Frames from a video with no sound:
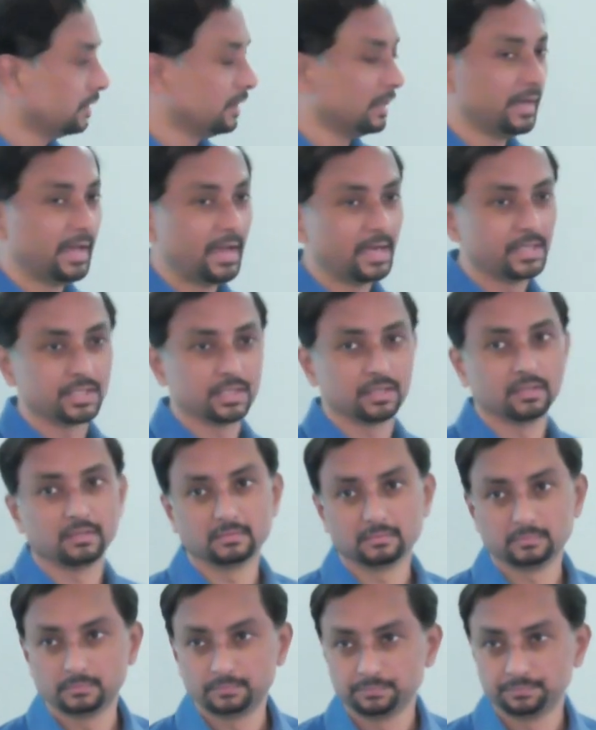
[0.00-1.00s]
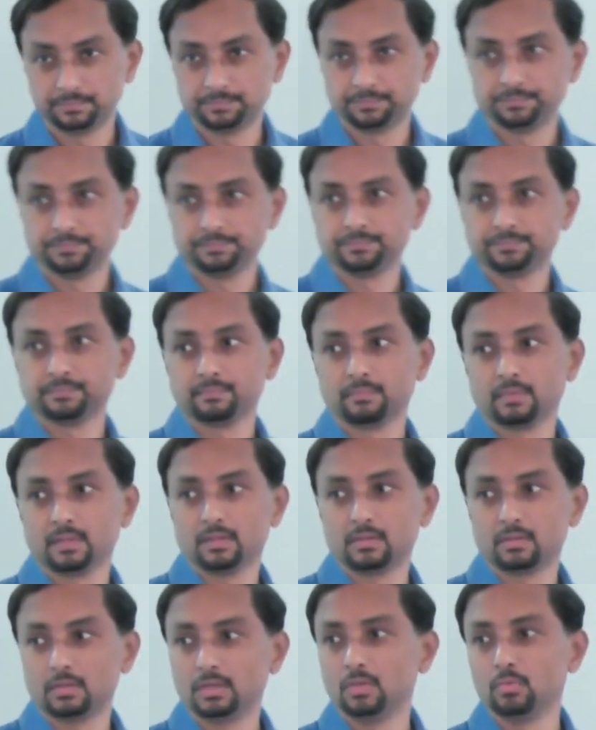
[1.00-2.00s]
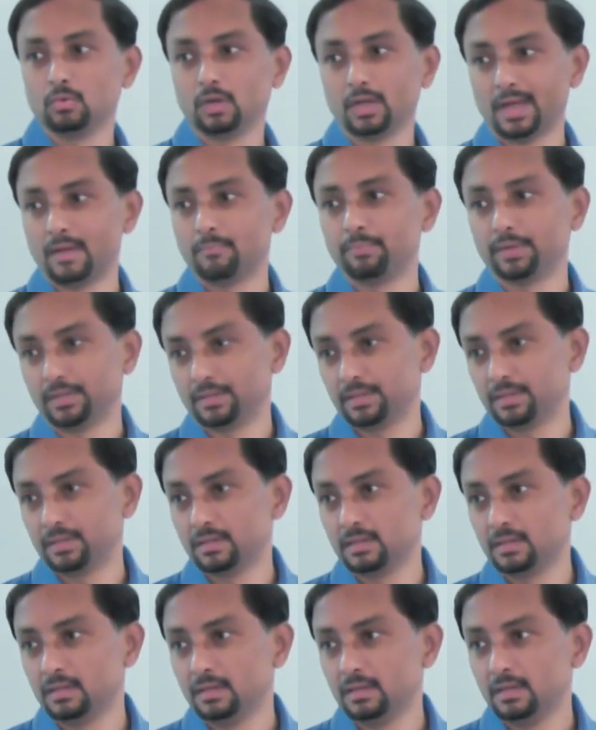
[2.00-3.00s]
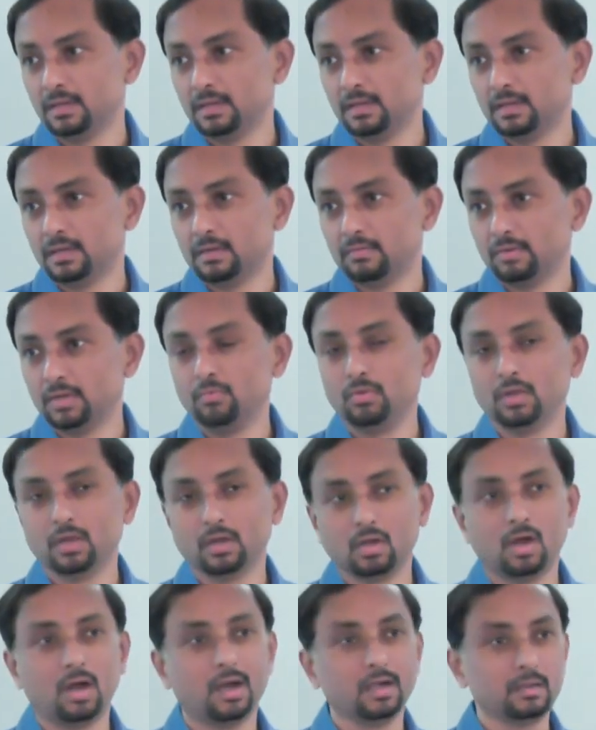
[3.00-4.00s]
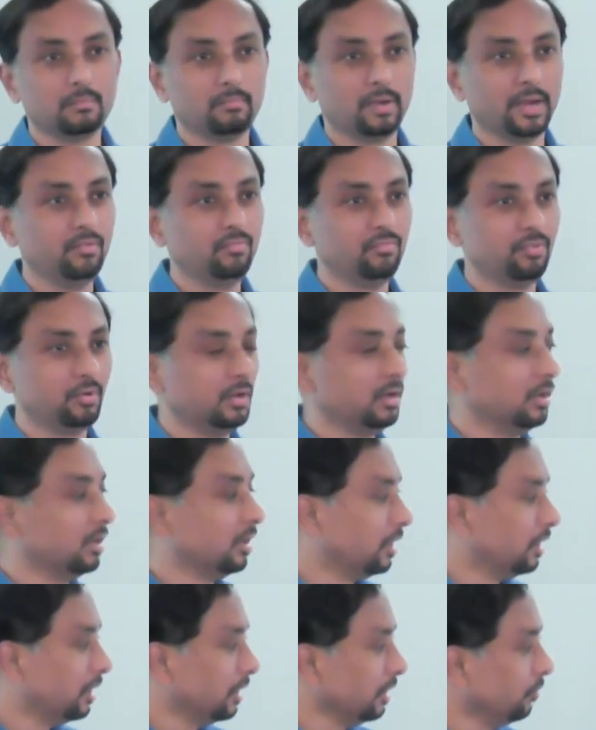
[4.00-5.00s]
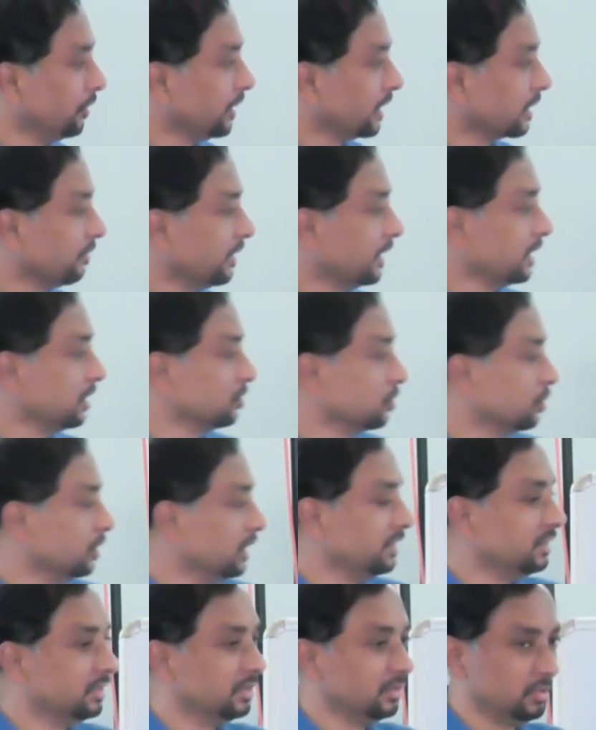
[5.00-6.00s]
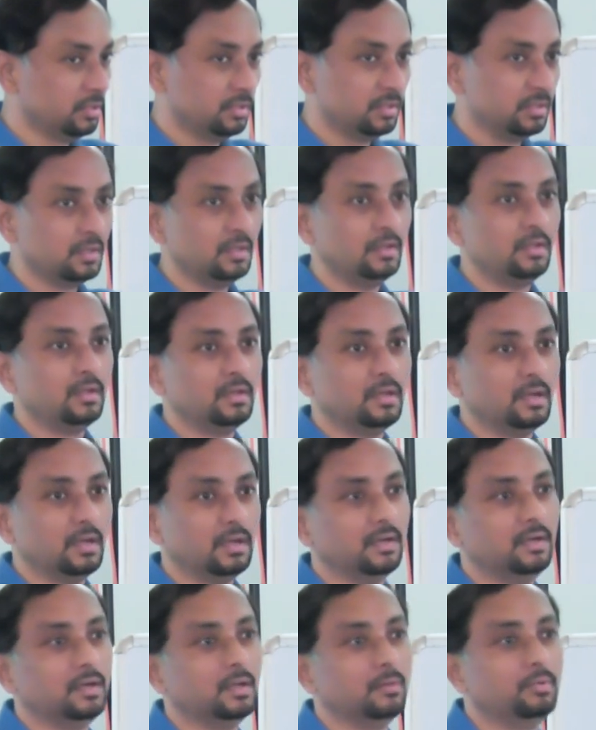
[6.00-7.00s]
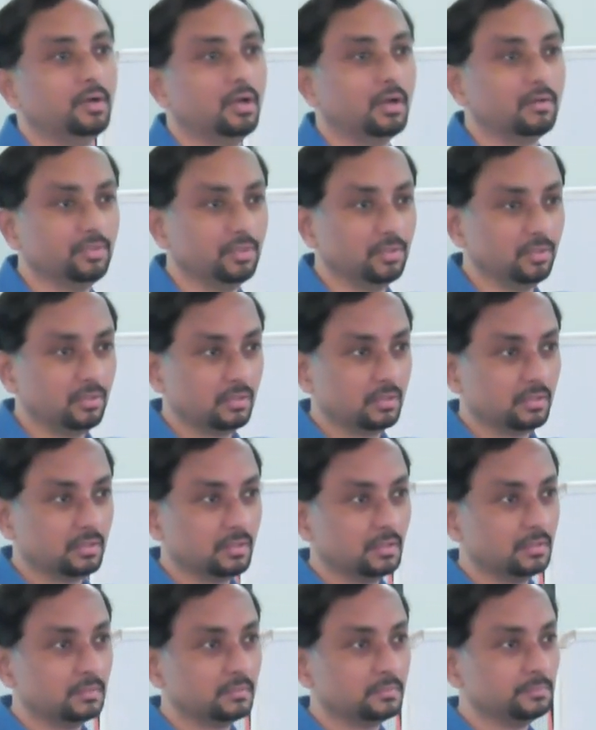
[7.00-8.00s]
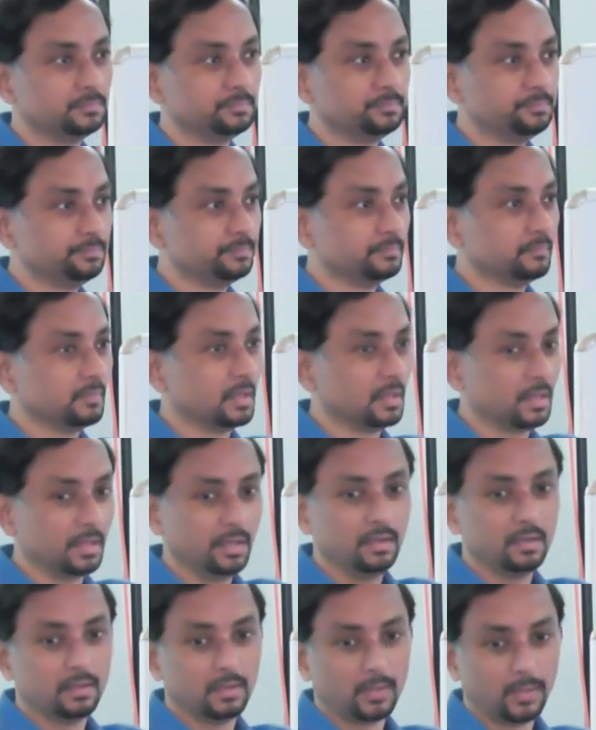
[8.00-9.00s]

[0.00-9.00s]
and action. So that is what happens. When we are not mindful, all we are aware is only this and a little bit of this, right?